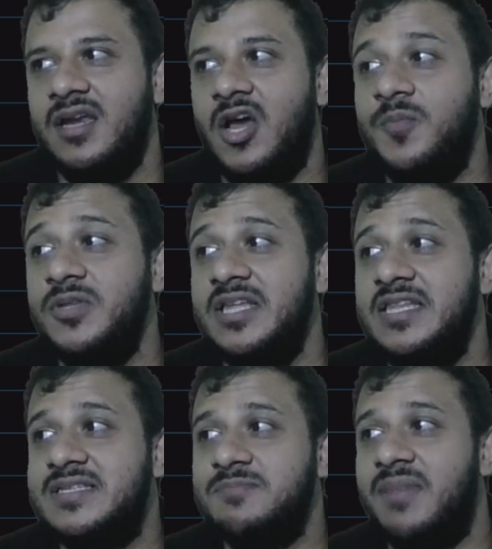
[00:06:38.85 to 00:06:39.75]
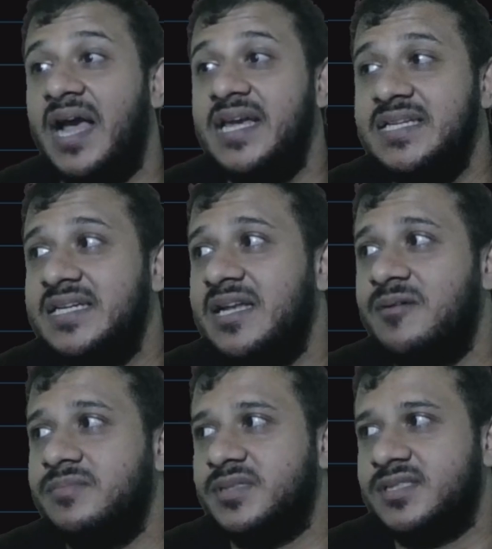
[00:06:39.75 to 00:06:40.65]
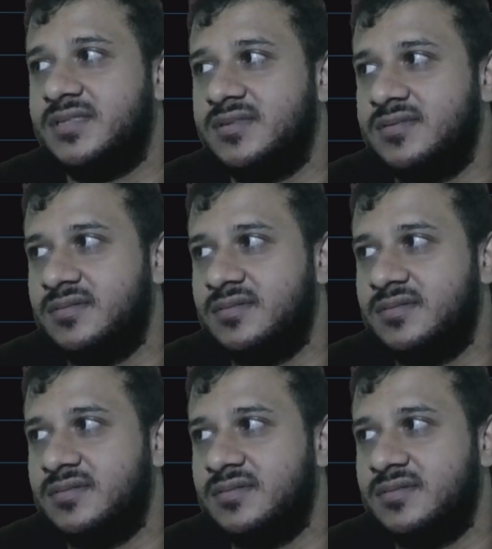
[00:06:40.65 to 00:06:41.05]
Now, put these binary numbers.